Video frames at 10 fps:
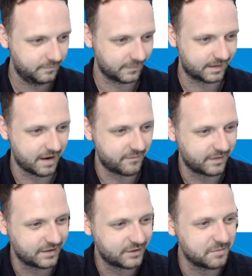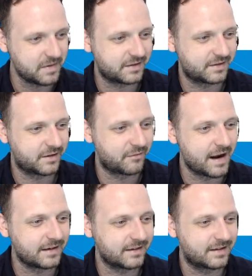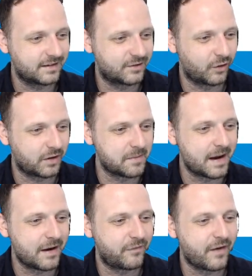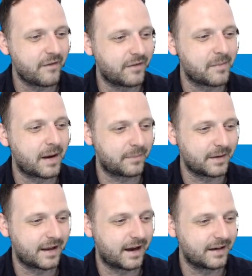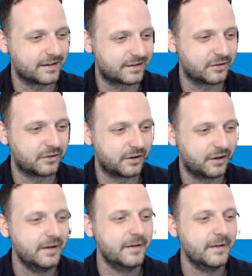Denver, did you miss the rant talking about 5 in the back being the highest score?